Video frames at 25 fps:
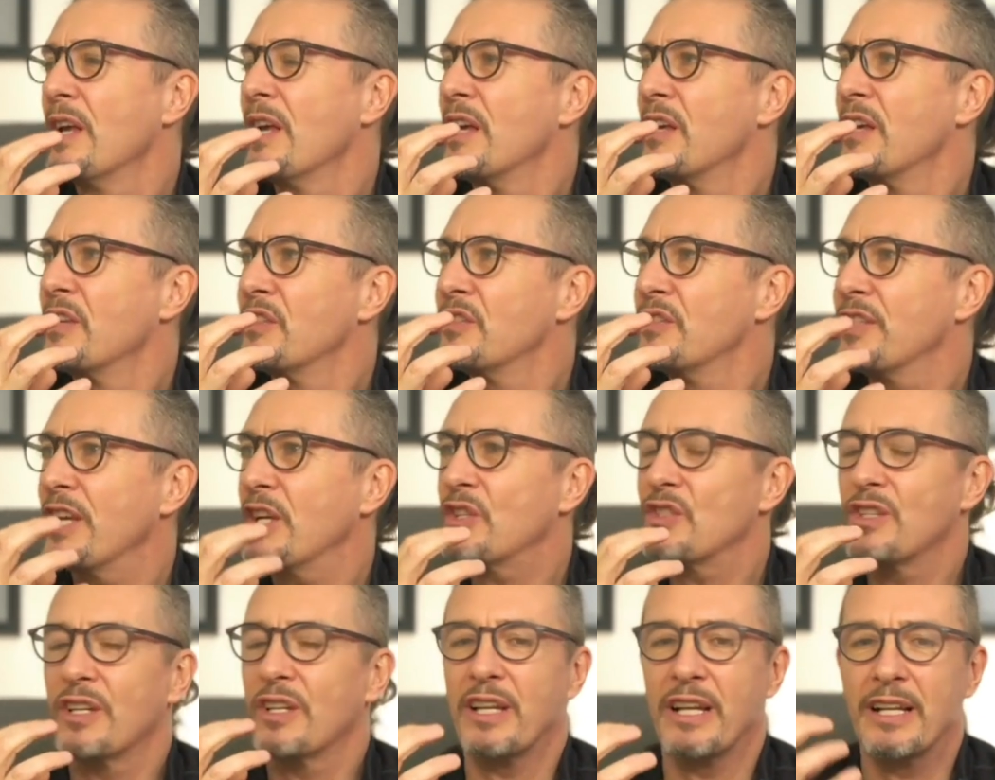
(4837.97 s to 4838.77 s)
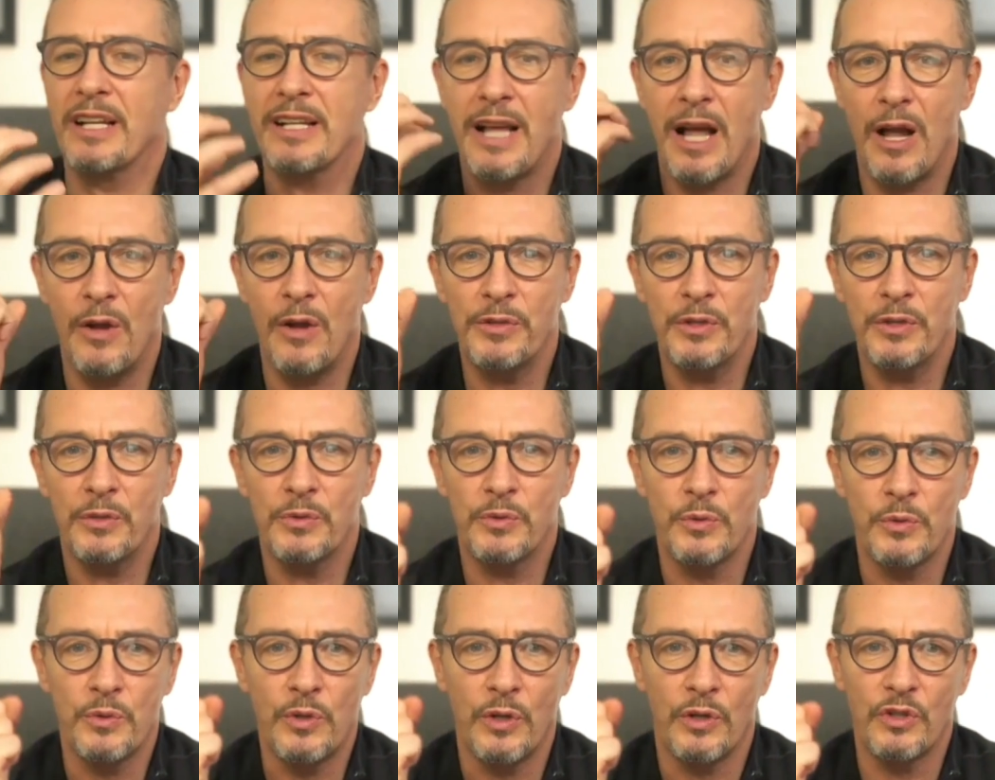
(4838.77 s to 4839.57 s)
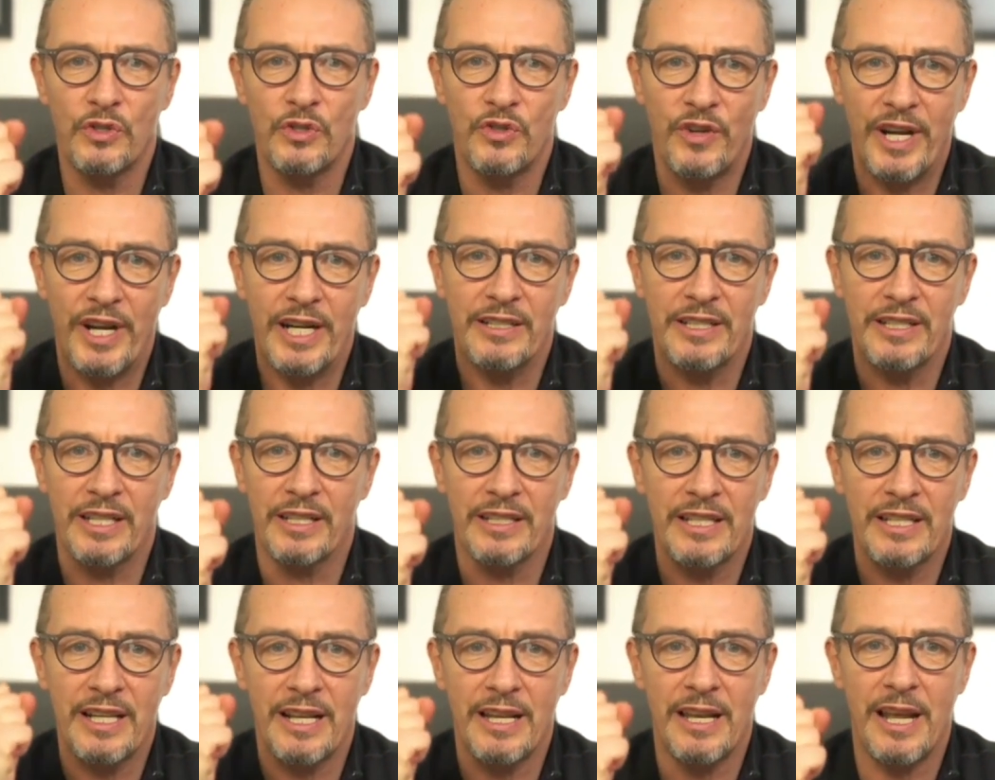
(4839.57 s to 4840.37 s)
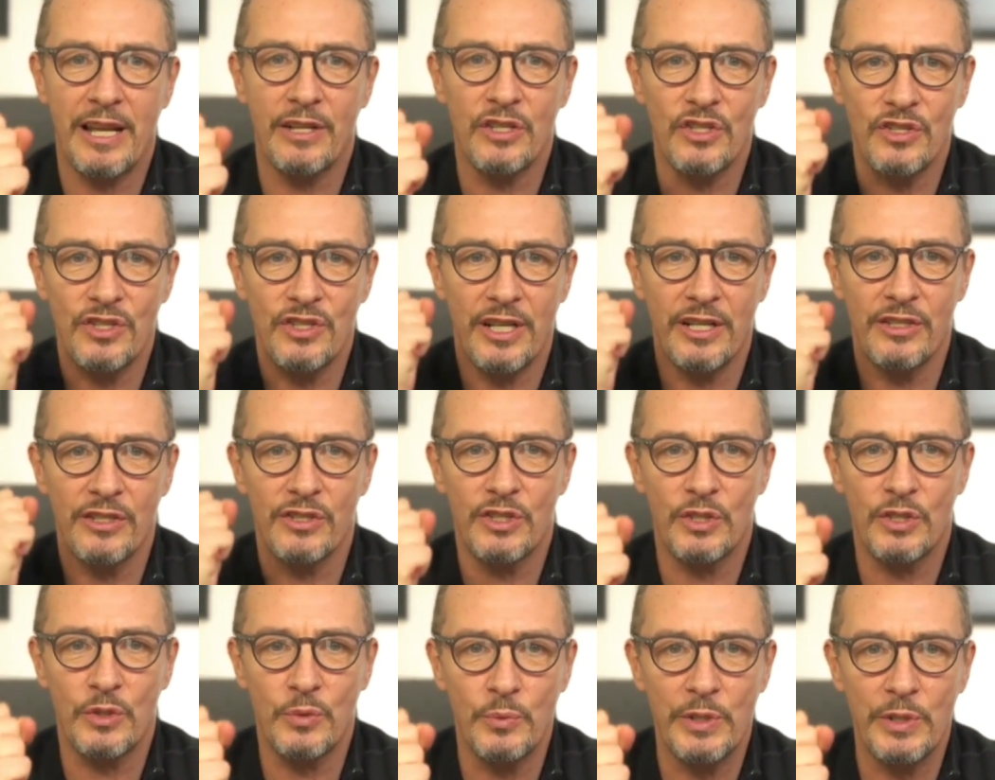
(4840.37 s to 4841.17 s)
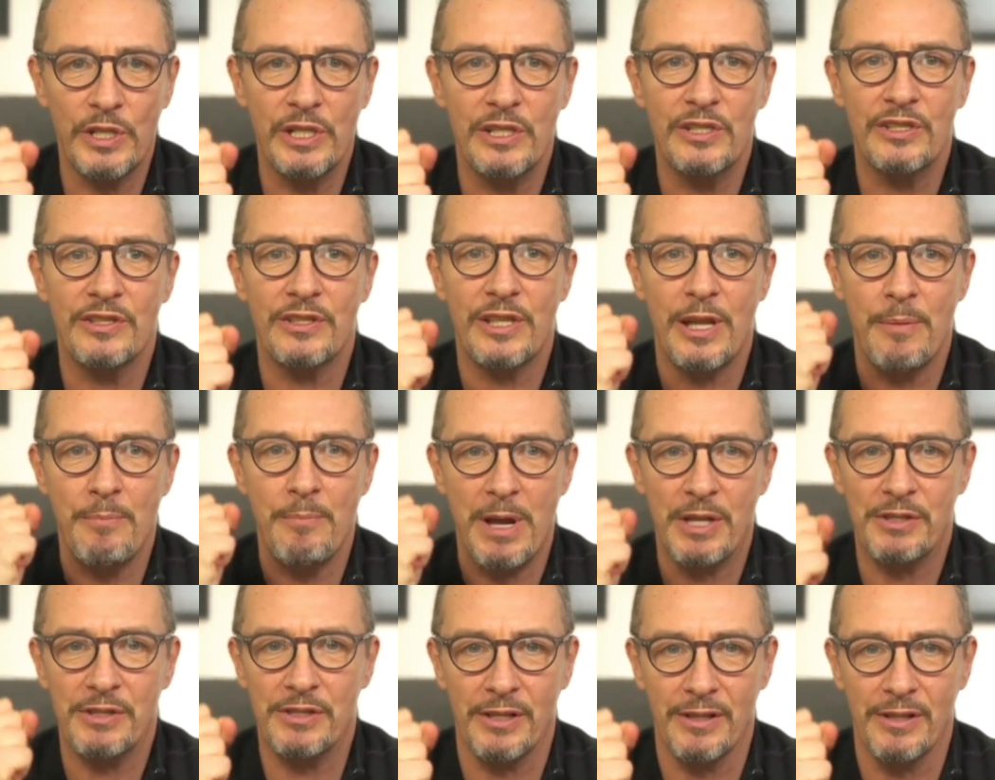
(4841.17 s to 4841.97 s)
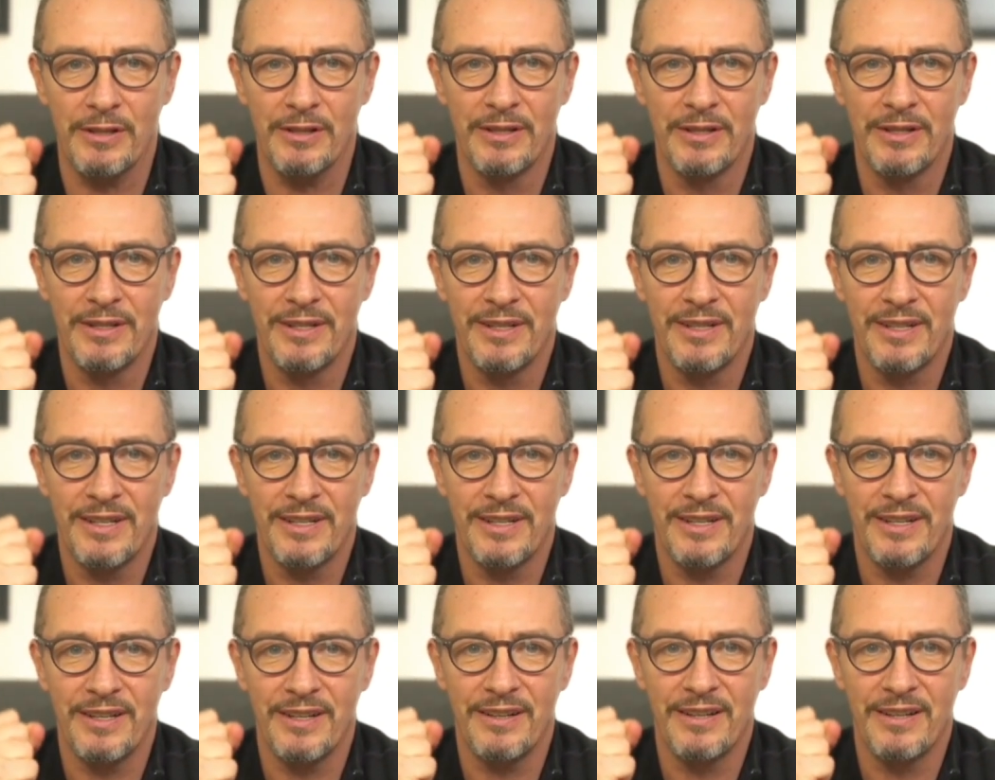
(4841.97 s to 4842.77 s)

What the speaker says: sexual encounter to contract and clench and squeeze their muscle. Yeah,